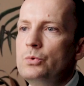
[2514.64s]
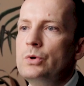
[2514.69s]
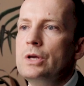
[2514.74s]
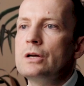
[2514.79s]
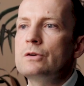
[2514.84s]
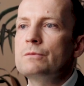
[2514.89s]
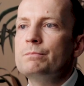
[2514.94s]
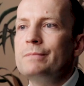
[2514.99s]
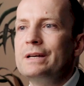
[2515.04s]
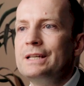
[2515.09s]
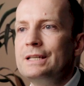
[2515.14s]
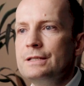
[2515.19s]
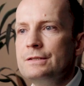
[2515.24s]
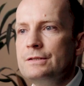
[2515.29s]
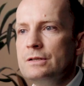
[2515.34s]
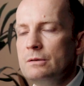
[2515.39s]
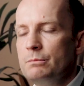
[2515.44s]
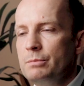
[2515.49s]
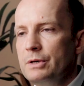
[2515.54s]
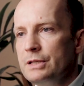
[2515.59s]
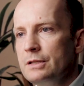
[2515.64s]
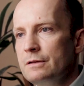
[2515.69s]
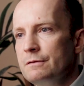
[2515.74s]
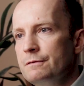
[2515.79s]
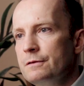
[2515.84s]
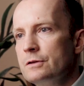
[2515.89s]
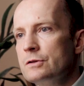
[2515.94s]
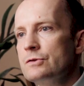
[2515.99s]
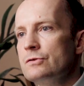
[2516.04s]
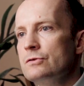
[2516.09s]
we are managing by the
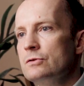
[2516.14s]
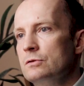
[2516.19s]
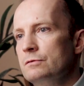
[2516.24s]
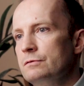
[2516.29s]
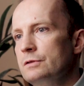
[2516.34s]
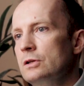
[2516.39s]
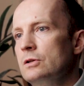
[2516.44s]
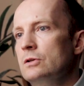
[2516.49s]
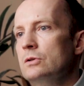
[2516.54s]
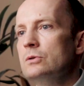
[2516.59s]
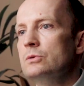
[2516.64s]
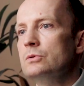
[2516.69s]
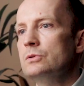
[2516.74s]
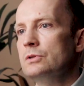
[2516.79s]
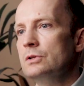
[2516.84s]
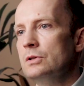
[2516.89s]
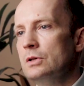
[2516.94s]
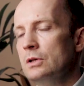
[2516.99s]
version of the code,